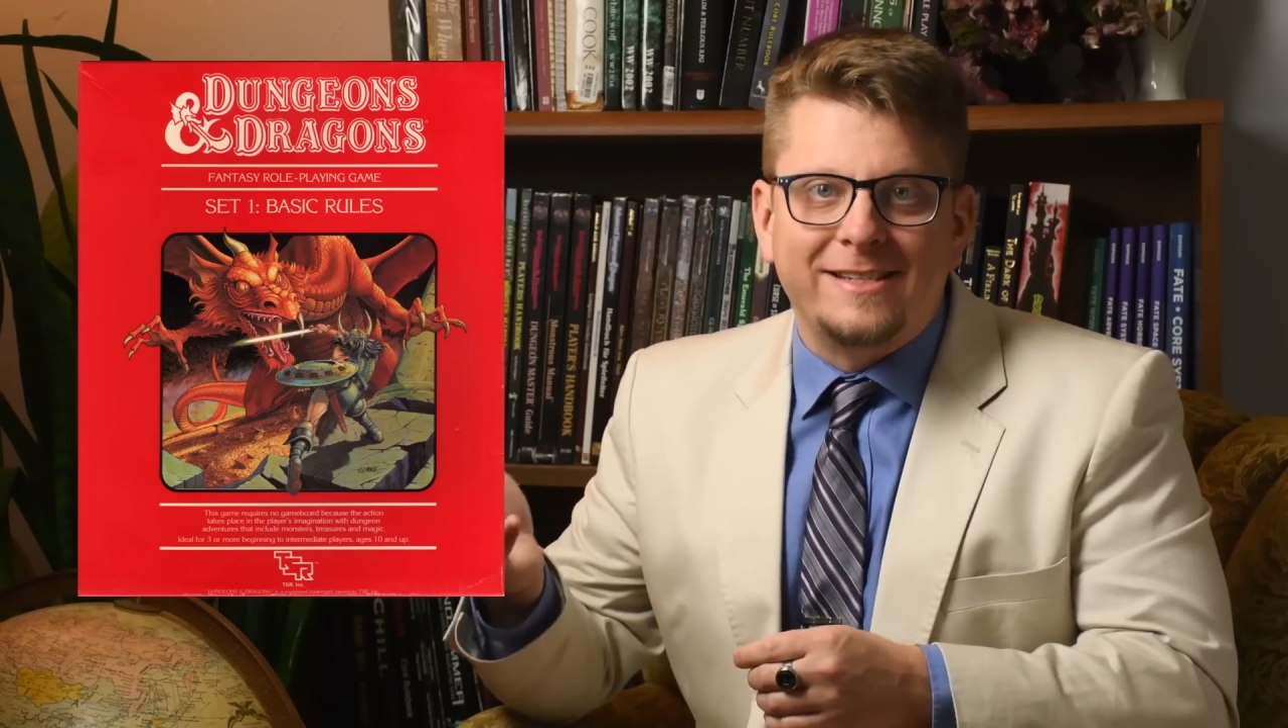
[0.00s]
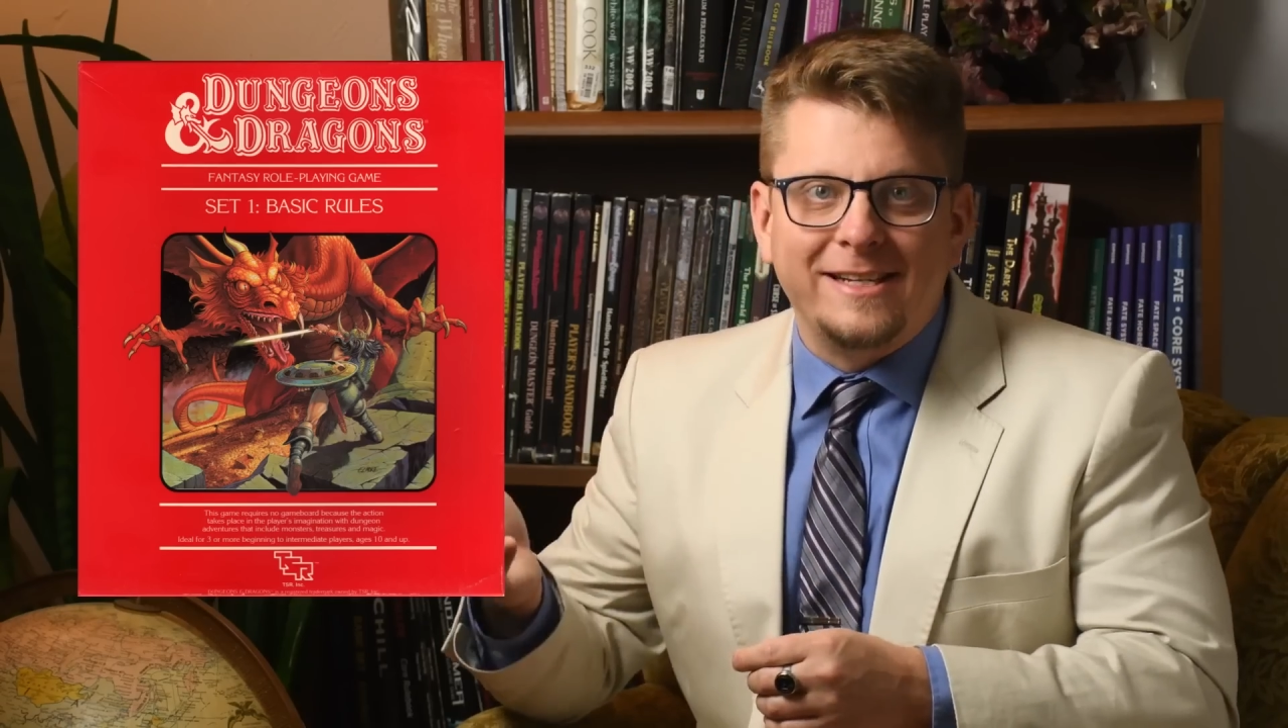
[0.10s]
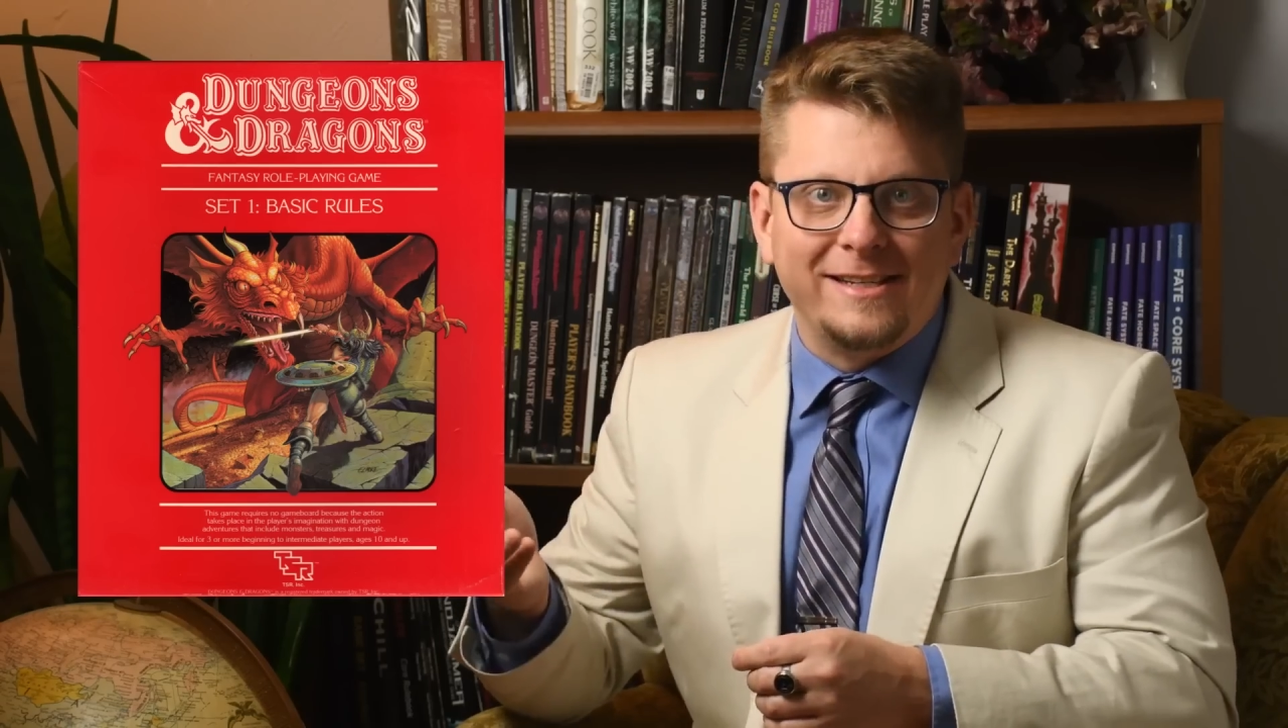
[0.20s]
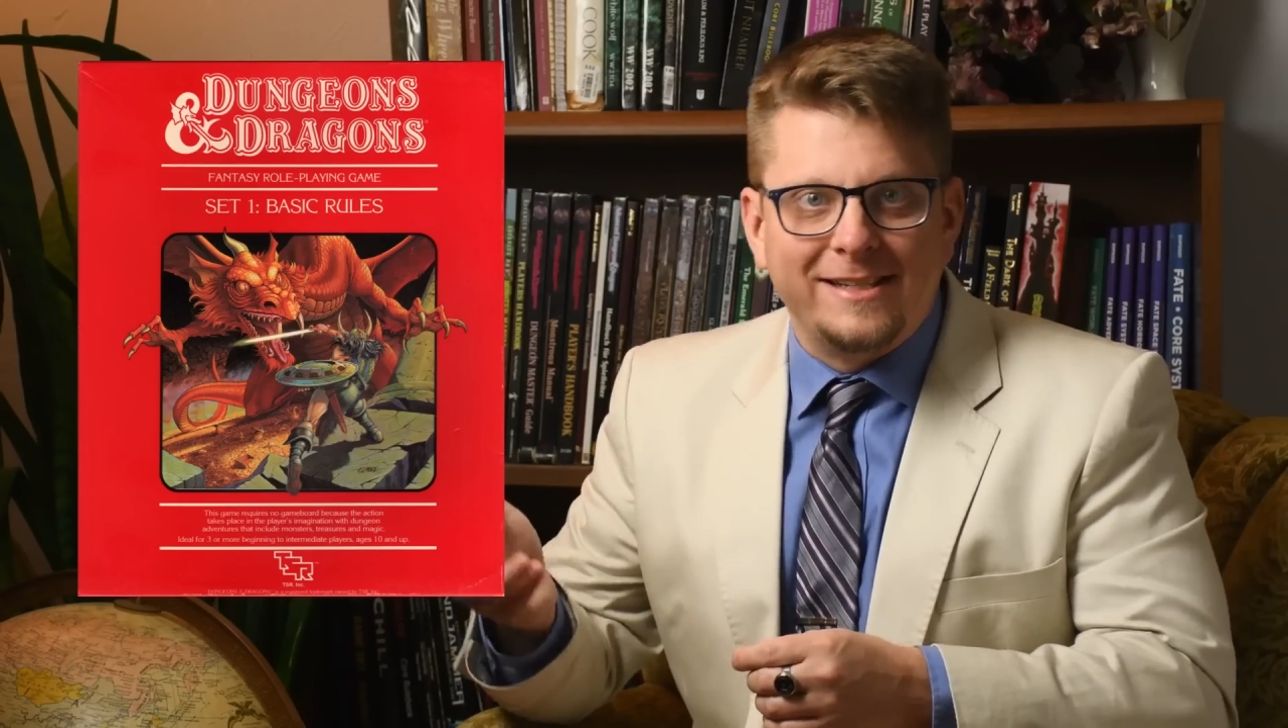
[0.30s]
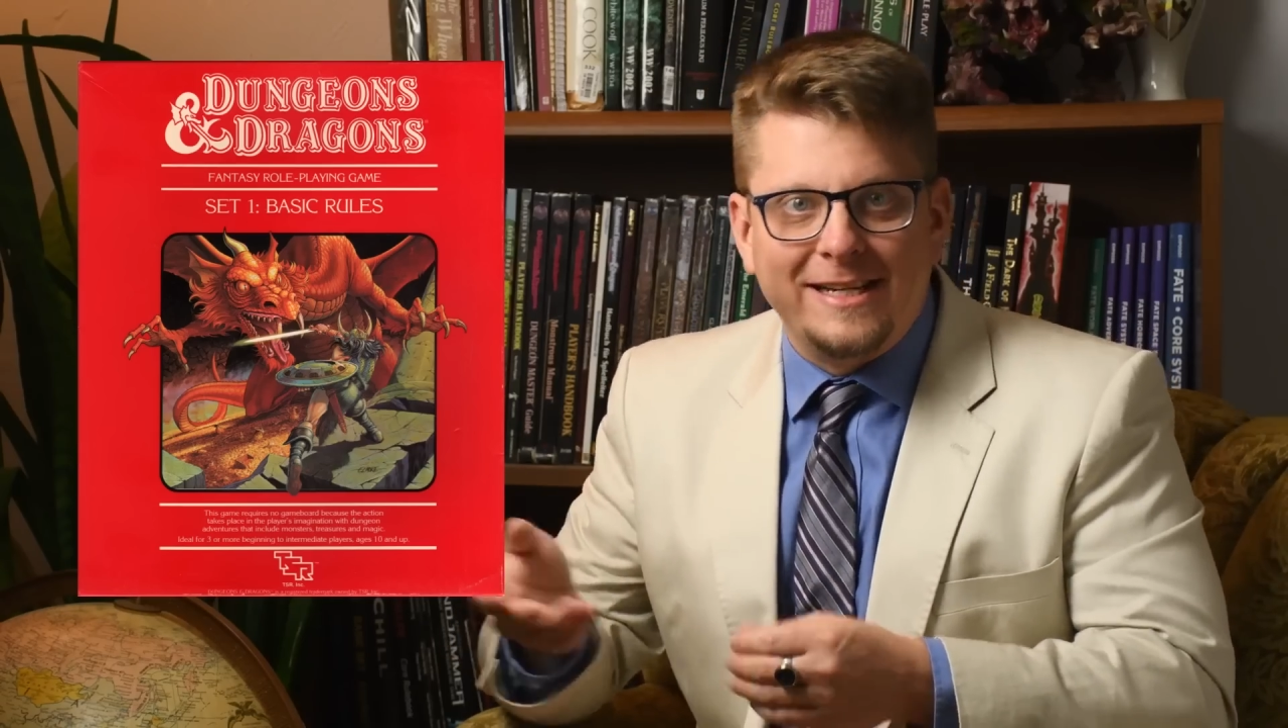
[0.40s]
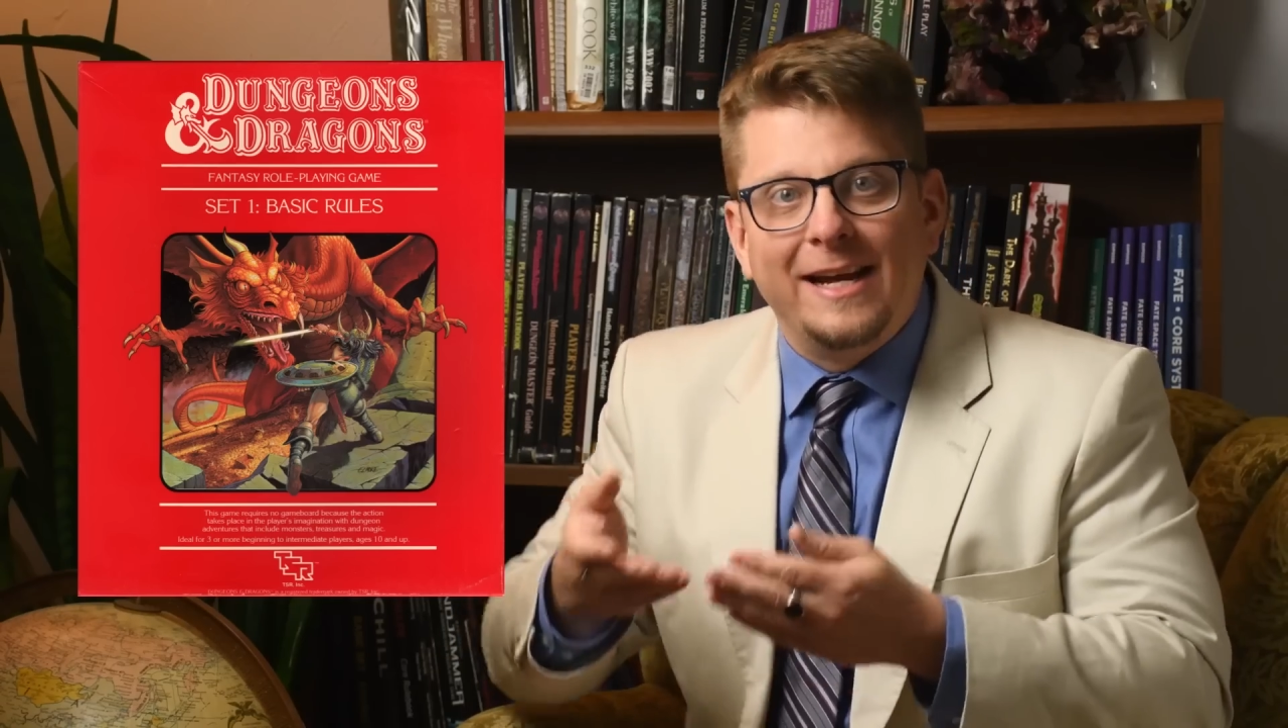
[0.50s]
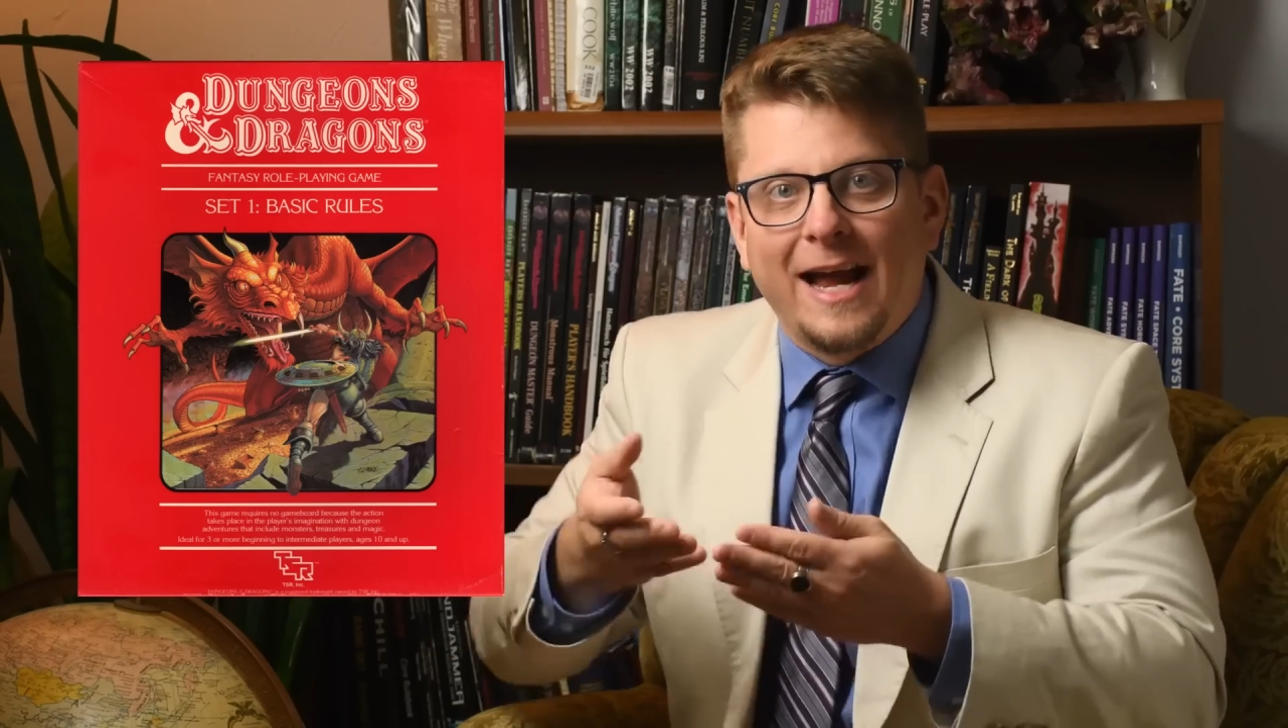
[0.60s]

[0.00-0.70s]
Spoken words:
D&D,